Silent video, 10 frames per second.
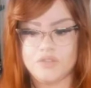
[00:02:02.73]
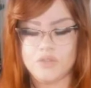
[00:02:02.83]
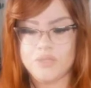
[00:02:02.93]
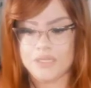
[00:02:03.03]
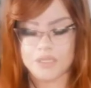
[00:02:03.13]

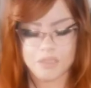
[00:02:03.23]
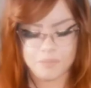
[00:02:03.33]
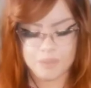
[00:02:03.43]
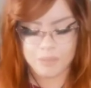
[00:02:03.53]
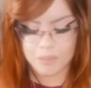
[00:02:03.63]
to date other
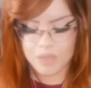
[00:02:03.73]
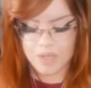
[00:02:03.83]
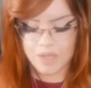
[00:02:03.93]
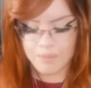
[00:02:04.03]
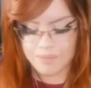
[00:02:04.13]
people,
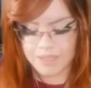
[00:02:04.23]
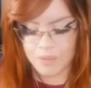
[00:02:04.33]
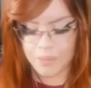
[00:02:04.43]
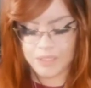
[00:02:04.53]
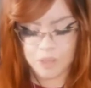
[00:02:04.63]
but in
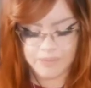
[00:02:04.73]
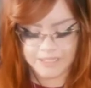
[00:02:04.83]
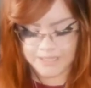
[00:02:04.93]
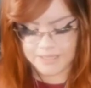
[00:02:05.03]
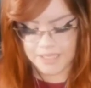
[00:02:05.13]
a way
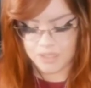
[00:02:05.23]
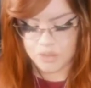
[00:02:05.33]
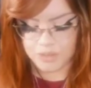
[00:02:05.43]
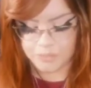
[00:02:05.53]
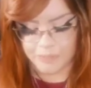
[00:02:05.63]
nobody can
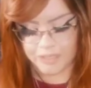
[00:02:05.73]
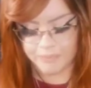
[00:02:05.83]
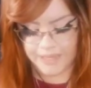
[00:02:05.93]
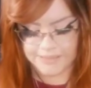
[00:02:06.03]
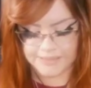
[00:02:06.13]
take your spot,
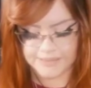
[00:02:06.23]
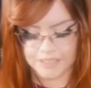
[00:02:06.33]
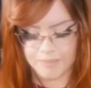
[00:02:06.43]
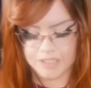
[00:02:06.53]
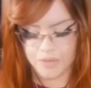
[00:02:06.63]
Pisces.
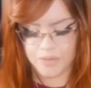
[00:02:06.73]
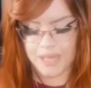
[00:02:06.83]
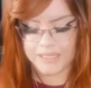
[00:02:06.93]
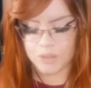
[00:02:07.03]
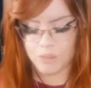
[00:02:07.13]
Let me tell you
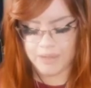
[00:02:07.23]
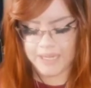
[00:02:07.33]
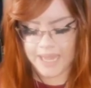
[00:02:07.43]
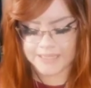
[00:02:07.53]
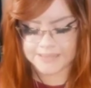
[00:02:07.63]
that
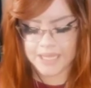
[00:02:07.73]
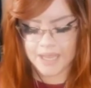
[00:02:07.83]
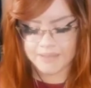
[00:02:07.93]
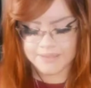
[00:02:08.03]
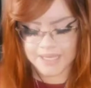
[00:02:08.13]
nobody has
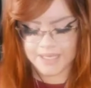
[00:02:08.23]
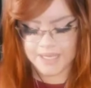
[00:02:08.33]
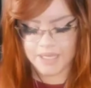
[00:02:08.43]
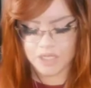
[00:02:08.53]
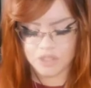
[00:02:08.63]

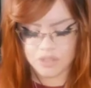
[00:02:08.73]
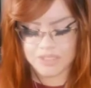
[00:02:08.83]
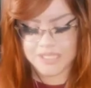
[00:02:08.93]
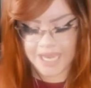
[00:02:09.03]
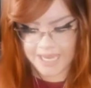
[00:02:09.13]
taken
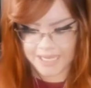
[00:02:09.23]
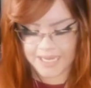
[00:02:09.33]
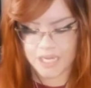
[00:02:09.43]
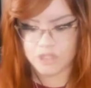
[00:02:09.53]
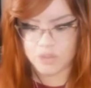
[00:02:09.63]

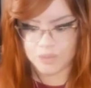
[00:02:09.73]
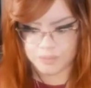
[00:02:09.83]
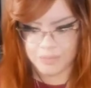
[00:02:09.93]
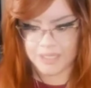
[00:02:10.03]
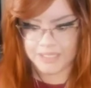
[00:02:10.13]
your
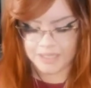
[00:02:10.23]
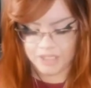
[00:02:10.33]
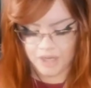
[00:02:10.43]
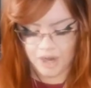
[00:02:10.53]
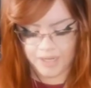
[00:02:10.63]
spot in
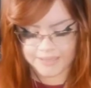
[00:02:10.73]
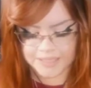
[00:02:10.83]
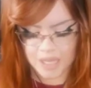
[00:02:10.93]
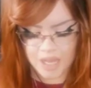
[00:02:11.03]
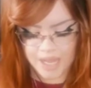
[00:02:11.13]
their
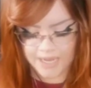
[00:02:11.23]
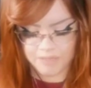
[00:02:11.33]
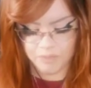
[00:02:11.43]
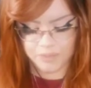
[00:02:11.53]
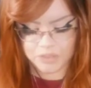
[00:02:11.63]
heart.
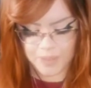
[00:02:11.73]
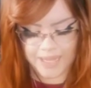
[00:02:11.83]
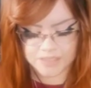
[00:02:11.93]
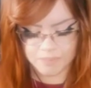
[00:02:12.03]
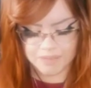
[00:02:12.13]
And if you were to
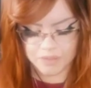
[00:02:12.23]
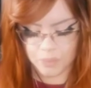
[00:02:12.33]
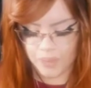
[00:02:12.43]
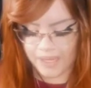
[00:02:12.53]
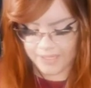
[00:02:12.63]
ask me, so
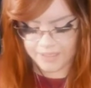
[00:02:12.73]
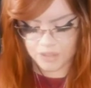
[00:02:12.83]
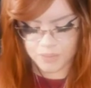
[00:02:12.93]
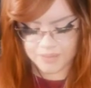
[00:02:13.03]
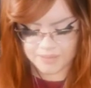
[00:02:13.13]
why are they
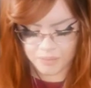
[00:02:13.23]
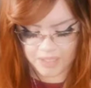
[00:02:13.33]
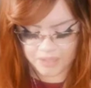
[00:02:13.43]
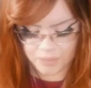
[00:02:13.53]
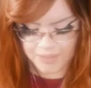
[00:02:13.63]
doing this,
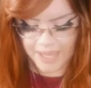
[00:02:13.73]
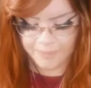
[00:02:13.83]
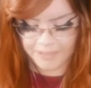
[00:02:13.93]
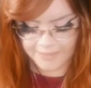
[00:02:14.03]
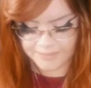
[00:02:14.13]
why are they doing
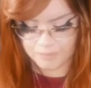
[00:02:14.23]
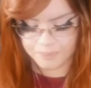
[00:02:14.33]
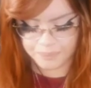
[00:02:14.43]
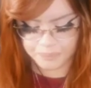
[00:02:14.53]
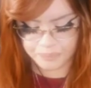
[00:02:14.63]
that, because
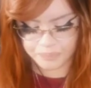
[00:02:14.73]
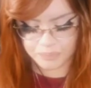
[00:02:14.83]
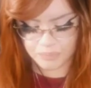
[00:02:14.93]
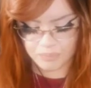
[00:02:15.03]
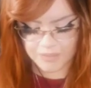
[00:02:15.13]

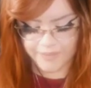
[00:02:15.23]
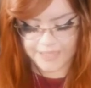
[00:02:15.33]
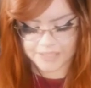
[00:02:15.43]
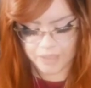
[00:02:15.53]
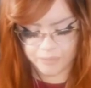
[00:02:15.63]

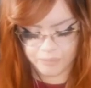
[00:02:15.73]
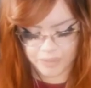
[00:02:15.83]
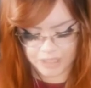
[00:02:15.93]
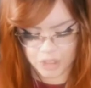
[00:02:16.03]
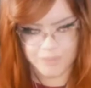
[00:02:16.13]
that's how
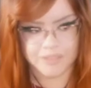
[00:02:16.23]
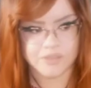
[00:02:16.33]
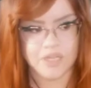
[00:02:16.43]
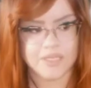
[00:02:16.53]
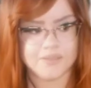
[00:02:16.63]
what
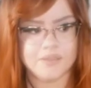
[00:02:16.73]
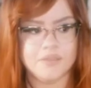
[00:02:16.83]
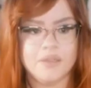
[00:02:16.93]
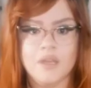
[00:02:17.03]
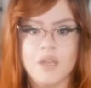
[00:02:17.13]
humans does.
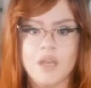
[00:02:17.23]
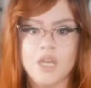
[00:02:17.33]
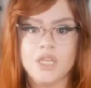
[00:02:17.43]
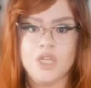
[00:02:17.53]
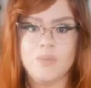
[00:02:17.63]

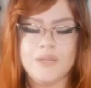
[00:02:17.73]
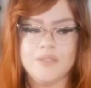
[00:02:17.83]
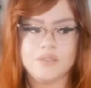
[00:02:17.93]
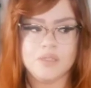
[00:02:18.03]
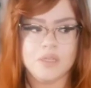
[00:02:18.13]

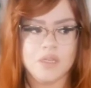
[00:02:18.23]
Humans,